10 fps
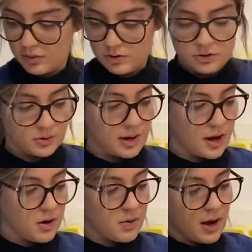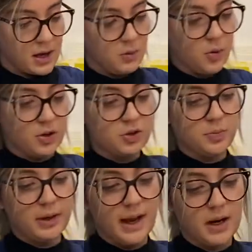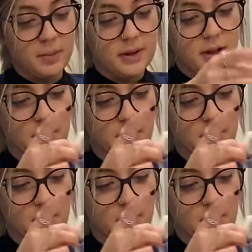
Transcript: So now I am going to banana peel it